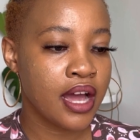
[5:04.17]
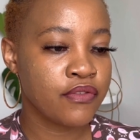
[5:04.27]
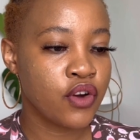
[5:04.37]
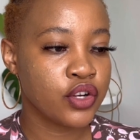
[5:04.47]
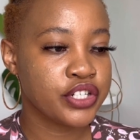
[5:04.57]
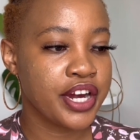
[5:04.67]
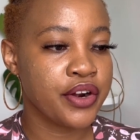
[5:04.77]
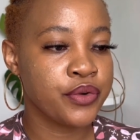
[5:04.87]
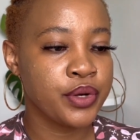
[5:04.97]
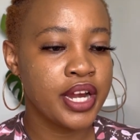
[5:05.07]
I've got
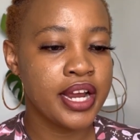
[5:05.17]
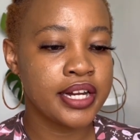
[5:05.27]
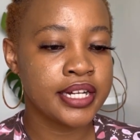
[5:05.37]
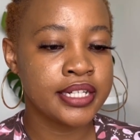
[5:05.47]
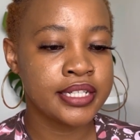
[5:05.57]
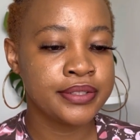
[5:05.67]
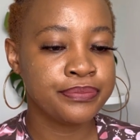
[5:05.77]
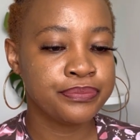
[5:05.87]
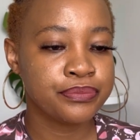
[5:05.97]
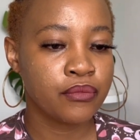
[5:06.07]
career,
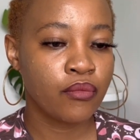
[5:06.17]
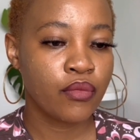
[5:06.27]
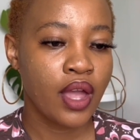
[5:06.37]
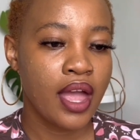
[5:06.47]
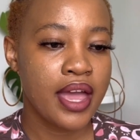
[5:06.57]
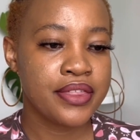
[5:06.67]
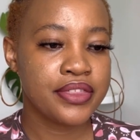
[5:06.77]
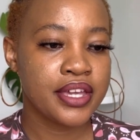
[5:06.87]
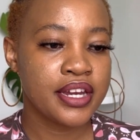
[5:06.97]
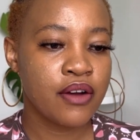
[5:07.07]
and
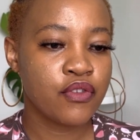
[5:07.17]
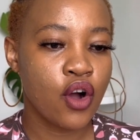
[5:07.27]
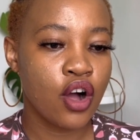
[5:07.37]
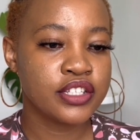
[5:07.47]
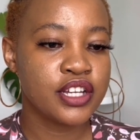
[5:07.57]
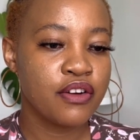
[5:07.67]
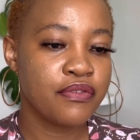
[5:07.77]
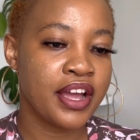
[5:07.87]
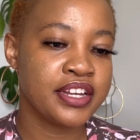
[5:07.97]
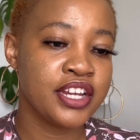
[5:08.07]
then I've got
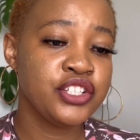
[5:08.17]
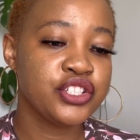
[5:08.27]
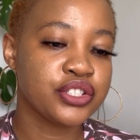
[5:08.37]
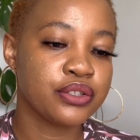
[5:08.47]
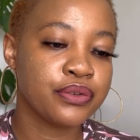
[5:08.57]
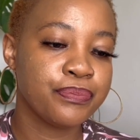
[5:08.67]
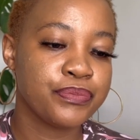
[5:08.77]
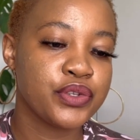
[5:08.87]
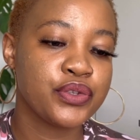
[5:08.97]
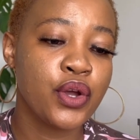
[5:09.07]
financial.
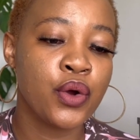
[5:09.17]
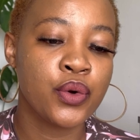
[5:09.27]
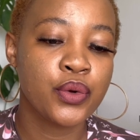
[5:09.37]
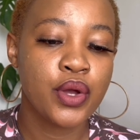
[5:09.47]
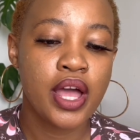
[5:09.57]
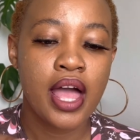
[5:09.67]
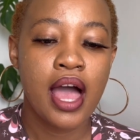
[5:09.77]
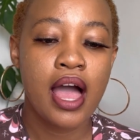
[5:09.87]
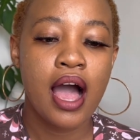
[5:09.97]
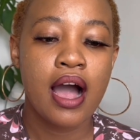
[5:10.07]
So
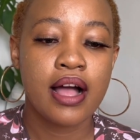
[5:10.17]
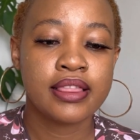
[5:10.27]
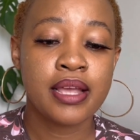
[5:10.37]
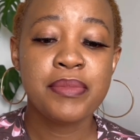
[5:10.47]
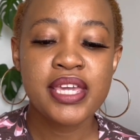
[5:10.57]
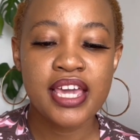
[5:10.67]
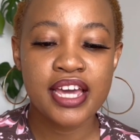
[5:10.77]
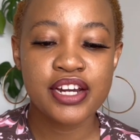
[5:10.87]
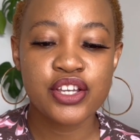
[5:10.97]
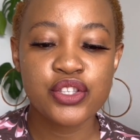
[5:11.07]
let me get
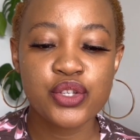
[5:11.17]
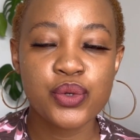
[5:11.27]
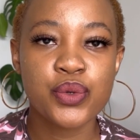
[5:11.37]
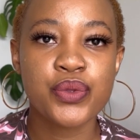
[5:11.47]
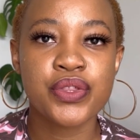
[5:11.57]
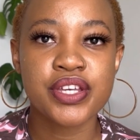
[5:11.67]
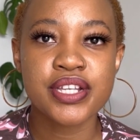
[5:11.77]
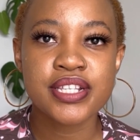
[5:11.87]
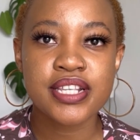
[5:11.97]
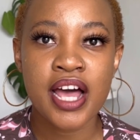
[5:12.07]
into
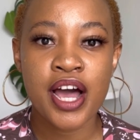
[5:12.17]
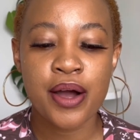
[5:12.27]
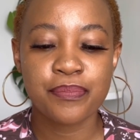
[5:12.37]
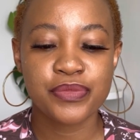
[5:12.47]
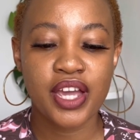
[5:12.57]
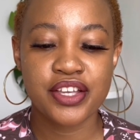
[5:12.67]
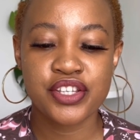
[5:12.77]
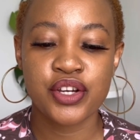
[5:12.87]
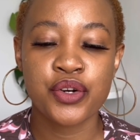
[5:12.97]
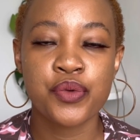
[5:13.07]
this
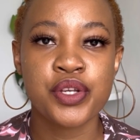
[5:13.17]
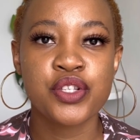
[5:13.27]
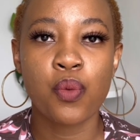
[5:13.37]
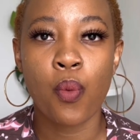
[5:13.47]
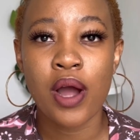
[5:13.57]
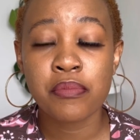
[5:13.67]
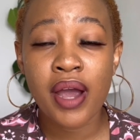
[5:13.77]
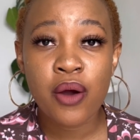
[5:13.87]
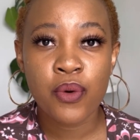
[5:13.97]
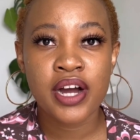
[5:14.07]
categories one
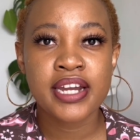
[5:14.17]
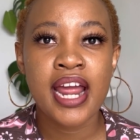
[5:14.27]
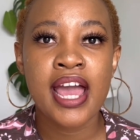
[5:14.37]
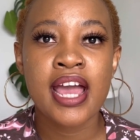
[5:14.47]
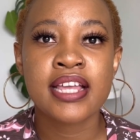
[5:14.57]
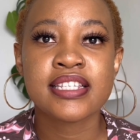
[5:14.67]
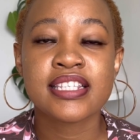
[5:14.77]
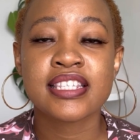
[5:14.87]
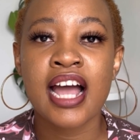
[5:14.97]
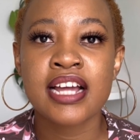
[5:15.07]
by one and
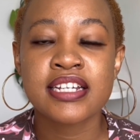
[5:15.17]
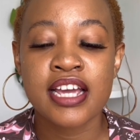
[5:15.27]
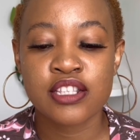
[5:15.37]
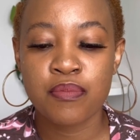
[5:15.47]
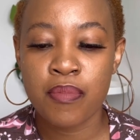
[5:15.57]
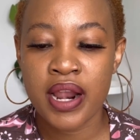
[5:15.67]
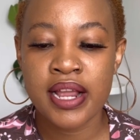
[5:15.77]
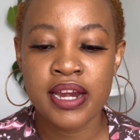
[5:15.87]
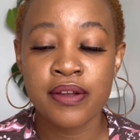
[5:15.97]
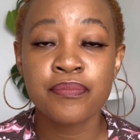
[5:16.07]
start
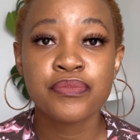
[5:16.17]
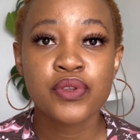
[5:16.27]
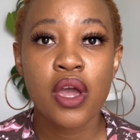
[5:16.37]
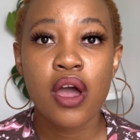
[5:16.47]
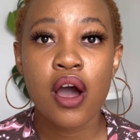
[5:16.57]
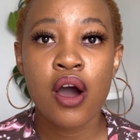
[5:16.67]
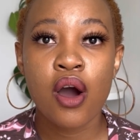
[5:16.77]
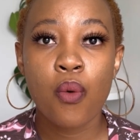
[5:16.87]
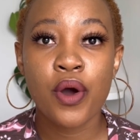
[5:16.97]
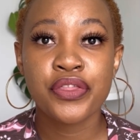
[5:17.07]
explaining
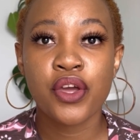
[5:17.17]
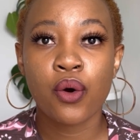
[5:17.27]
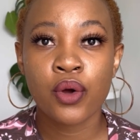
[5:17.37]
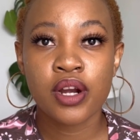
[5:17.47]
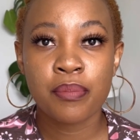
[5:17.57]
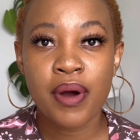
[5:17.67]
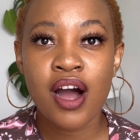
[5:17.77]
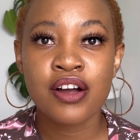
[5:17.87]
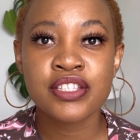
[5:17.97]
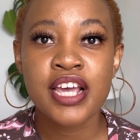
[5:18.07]
what they're all
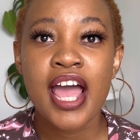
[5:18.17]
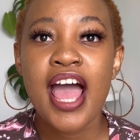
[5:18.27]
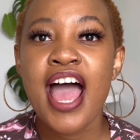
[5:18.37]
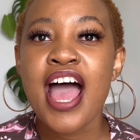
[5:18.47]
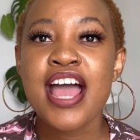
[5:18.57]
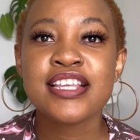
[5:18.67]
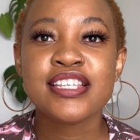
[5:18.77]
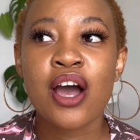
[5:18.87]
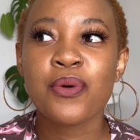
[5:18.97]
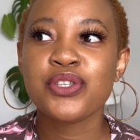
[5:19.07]
about. And
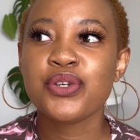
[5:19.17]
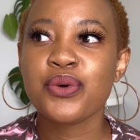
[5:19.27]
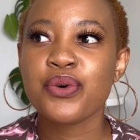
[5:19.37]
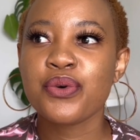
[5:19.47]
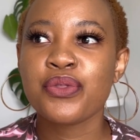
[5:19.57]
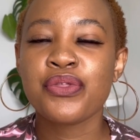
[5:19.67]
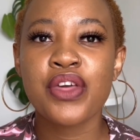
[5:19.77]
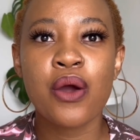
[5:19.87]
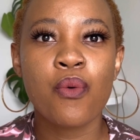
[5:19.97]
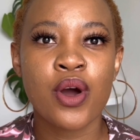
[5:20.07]
I want to
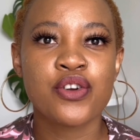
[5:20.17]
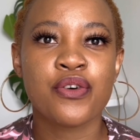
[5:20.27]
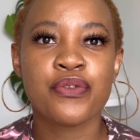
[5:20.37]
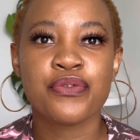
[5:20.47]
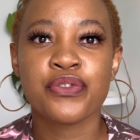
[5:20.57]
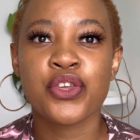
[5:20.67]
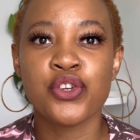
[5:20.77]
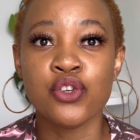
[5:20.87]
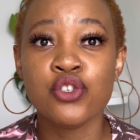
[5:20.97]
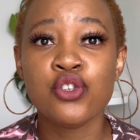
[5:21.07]
thank one of the
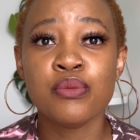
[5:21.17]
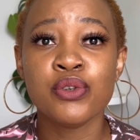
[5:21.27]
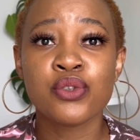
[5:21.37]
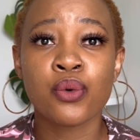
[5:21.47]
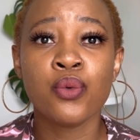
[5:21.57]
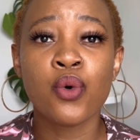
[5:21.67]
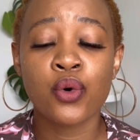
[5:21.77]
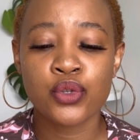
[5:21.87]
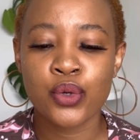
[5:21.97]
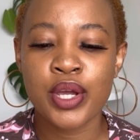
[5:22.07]
YouTubers who
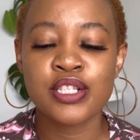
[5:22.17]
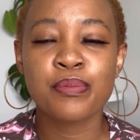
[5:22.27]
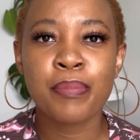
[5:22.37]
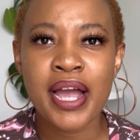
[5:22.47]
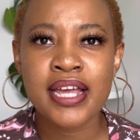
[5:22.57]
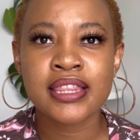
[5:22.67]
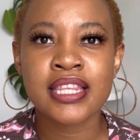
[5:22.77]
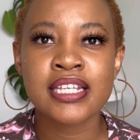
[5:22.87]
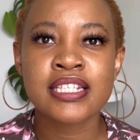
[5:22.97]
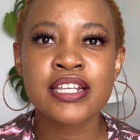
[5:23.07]
also inspired
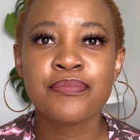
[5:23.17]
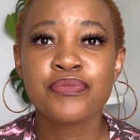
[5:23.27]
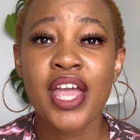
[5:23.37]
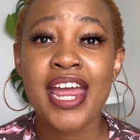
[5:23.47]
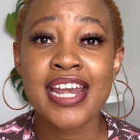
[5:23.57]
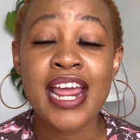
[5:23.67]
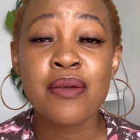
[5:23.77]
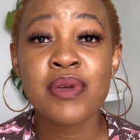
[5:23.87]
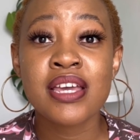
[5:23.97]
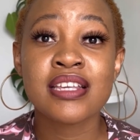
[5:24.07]
this. Her
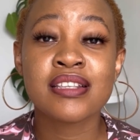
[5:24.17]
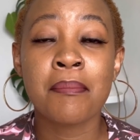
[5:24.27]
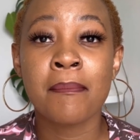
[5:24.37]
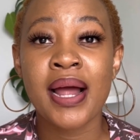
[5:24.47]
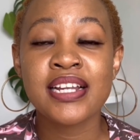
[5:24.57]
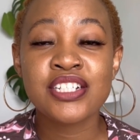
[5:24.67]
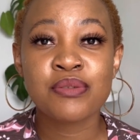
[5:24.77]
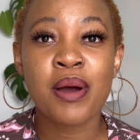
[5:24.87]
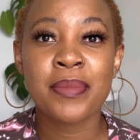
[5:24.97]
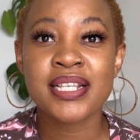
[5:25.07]
name is
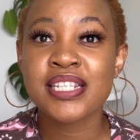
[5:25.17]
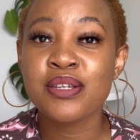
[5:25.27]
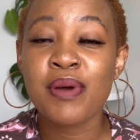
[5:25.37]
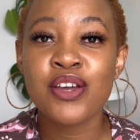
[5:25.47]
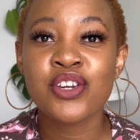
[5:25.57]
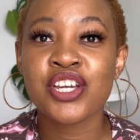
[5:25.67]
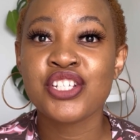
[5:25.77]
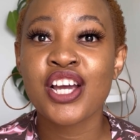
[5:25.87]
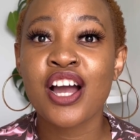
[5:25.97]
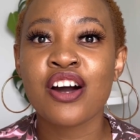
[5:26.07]
Malichima Matiba. You can
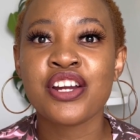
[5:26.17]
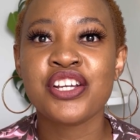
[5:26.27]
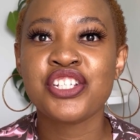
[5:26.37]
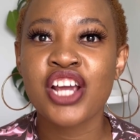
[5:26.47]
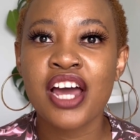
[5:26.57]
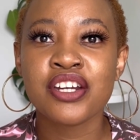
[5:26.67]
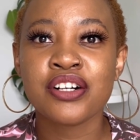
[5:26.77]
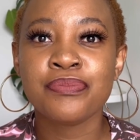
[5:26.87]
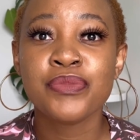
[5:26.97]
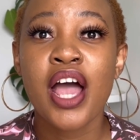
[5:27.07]
check out her
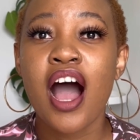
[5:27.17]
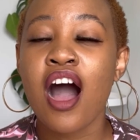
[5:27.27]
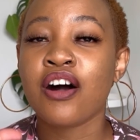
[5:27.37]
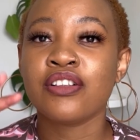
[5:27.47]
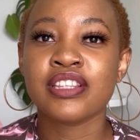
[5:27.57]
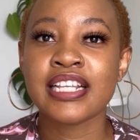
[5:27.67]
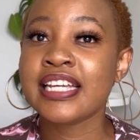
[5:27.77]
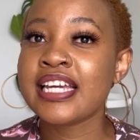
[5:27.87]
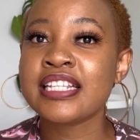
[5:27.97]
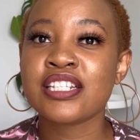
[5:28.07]
channel. I'll
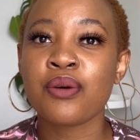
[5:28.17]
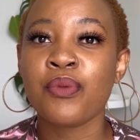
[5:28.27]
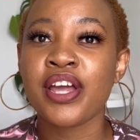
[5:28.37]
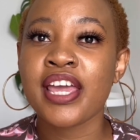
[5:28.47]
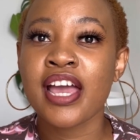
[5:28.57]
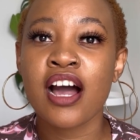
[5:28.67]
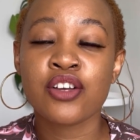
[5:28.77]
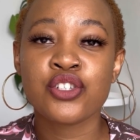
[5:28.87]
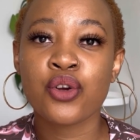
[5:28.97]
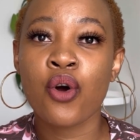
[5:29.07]
link it somewhere here. I'll
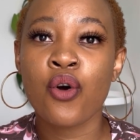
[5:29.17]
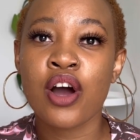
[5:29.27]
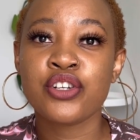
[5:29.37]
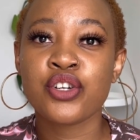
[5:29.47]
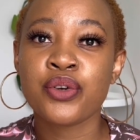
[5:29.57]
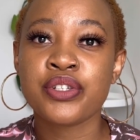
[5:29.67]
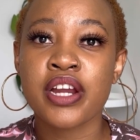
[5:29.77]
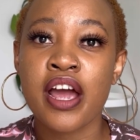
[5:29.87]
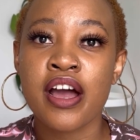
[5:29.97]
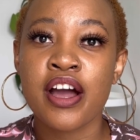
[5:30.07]
show her
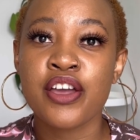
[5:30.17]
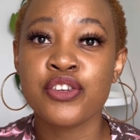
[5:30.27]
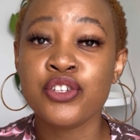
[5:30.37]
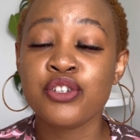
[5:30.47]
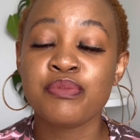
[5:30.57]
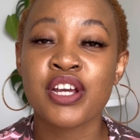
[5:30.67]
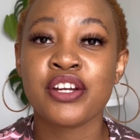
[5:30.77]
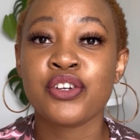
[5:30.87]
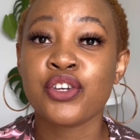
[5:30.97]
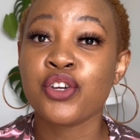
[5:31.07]
YouTube
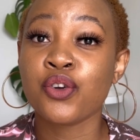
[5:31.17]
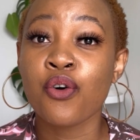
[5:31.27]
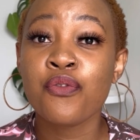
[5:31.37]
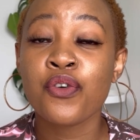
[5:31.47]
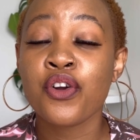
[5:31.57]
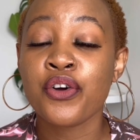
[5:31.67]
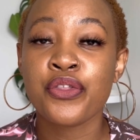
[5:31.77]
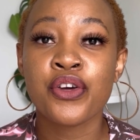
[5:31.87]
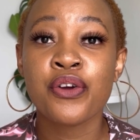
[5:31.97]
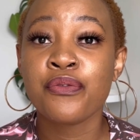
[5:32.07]
channel. You can go follow her
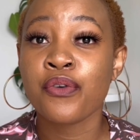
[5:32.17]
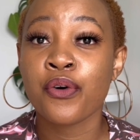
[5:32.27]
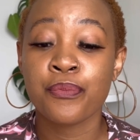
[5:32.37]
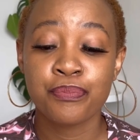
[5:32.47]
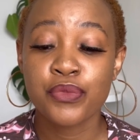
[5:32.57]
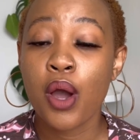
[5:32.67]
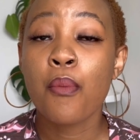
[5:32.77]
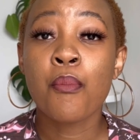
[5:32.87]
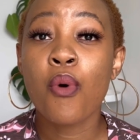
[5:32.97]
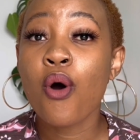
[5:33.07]
there for
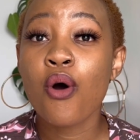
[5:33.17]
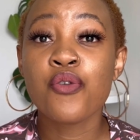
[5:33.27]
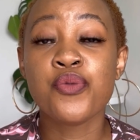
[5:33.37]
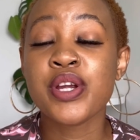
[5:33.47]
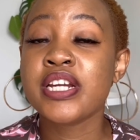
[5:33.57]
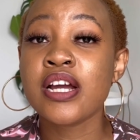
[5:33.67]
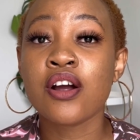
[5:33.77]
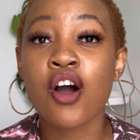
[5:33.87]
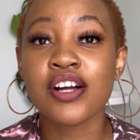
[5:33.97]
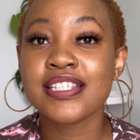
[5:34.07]
more reading
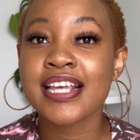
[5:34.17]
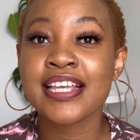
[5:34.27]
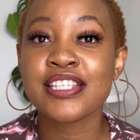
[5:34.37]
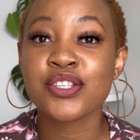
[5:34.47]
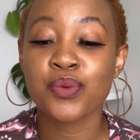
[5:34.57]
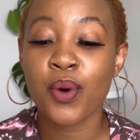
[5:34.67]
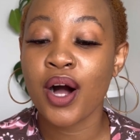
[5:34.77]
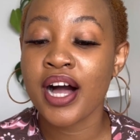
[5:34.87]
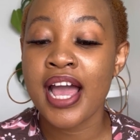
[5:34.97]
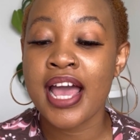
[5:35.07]
content as
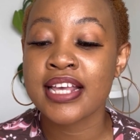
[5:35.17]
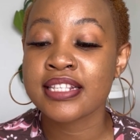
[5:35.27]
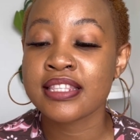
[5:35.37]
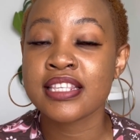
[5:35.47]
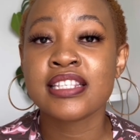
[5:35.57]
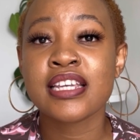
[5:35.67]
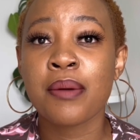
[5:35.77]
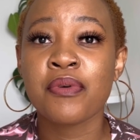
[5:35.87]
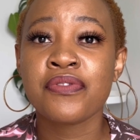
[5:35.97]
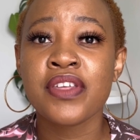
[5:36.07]
well as this
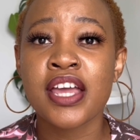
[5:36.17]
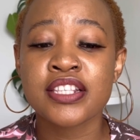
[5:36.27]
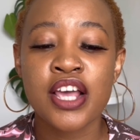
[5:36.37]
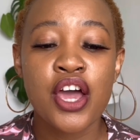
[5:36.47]
type of things.